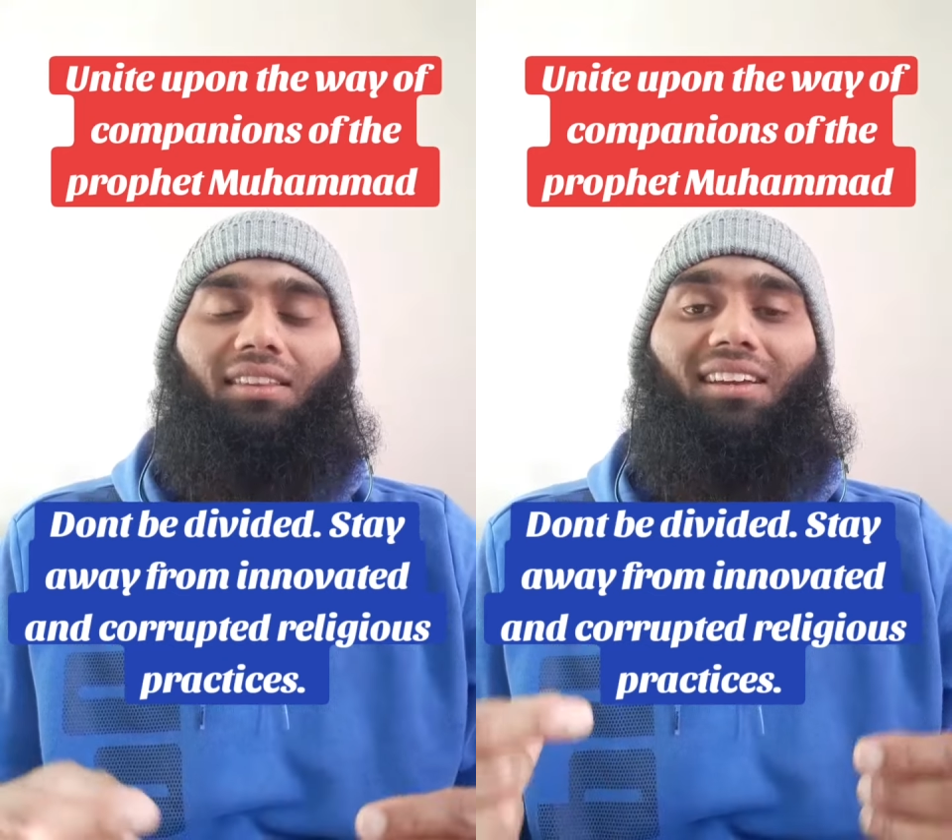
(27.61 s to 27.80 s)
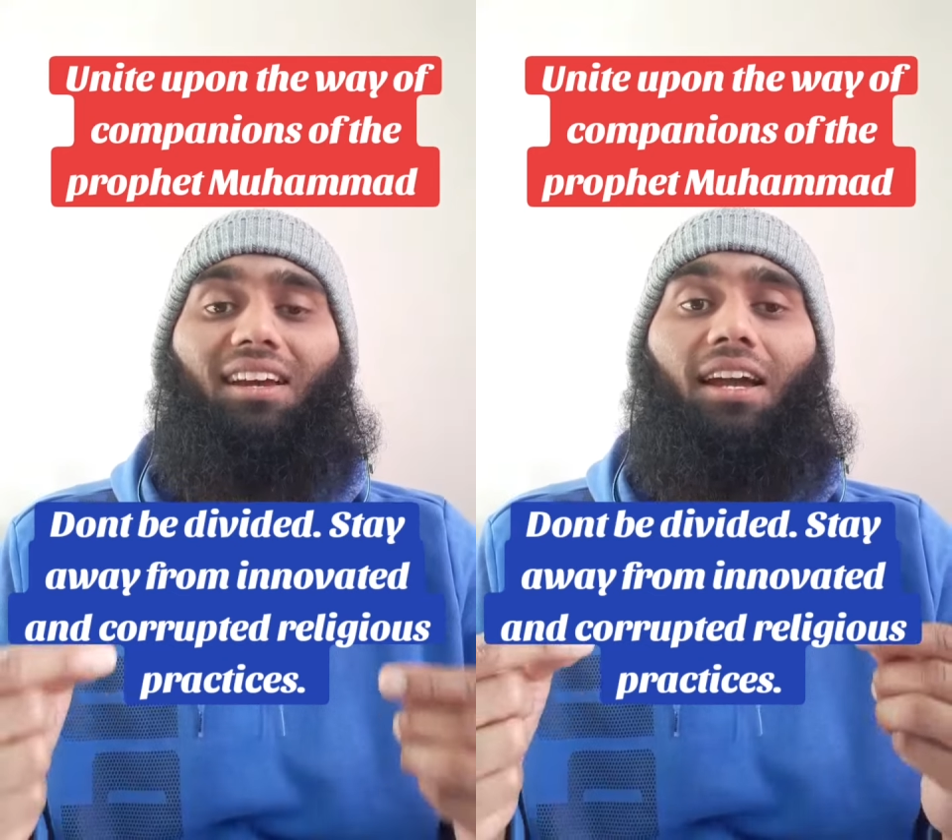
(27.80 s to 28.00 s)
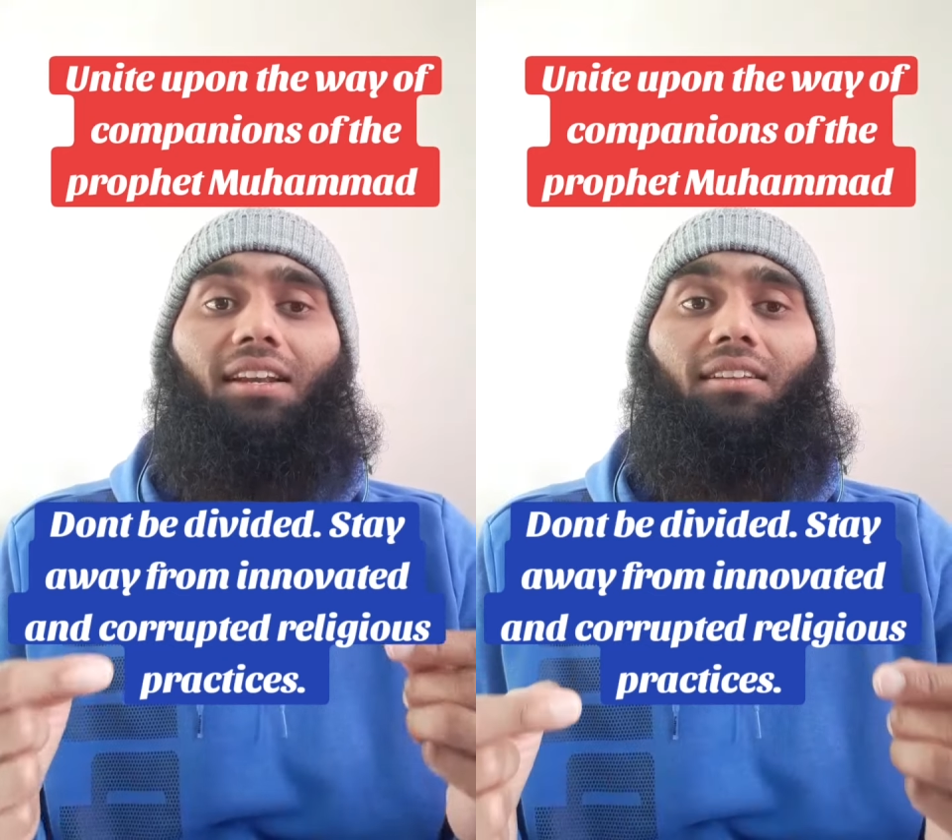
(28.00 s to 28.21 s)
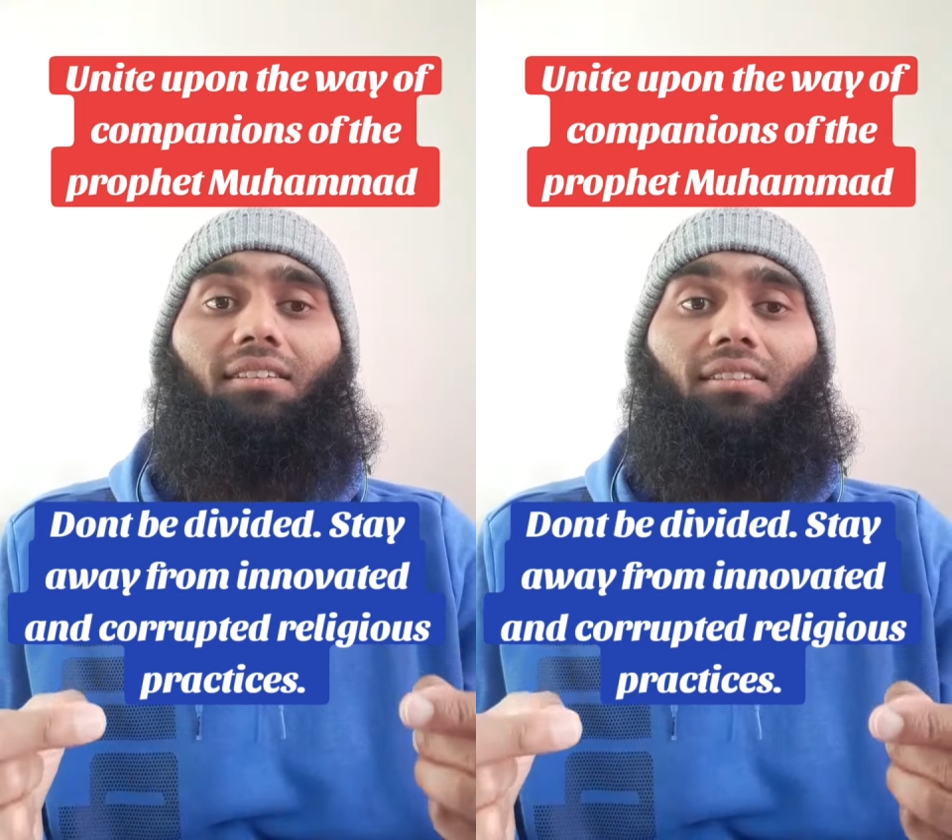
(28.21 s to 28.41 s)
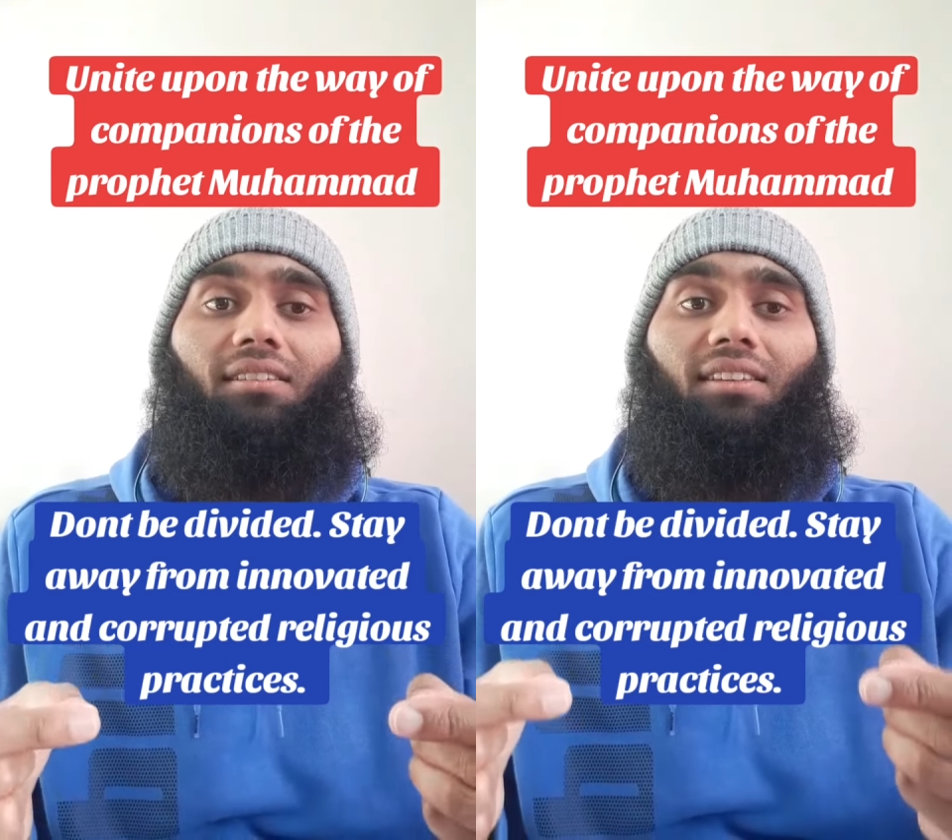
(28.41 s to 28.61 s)
The
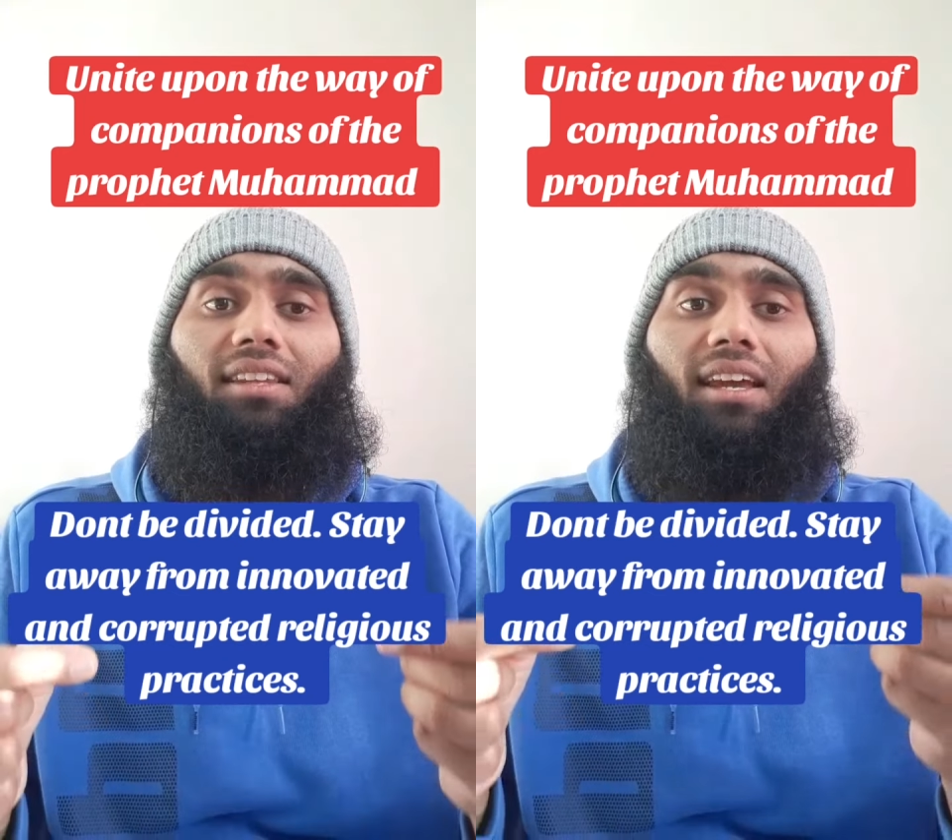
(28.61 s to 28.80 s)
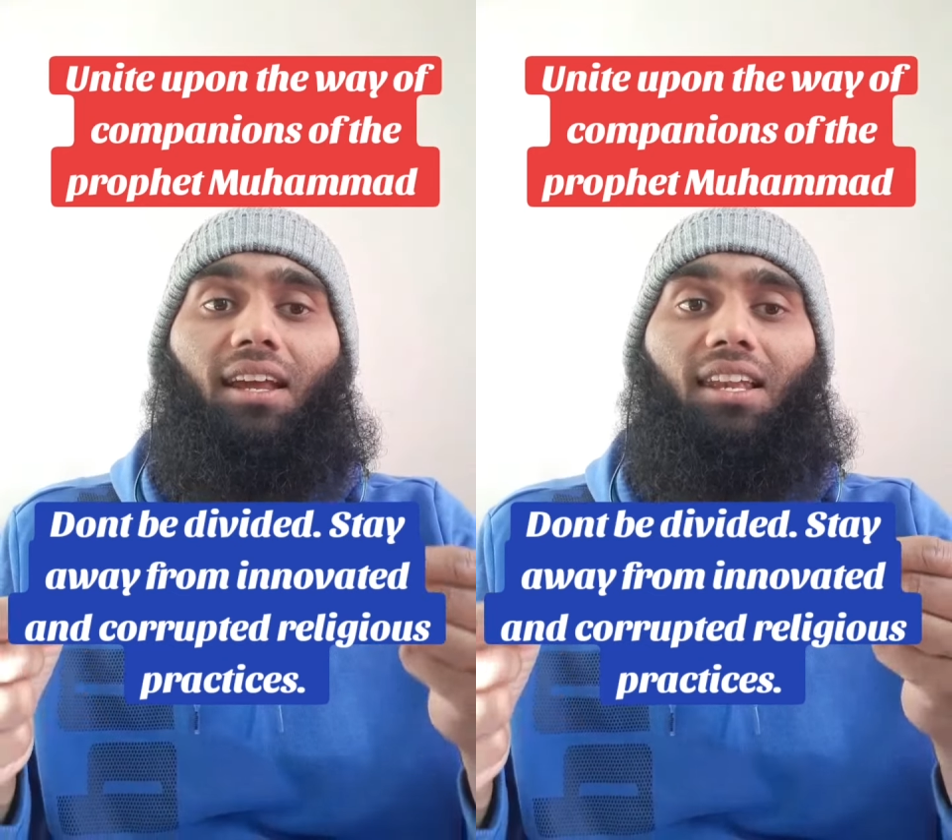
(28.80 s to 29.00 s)
guidance they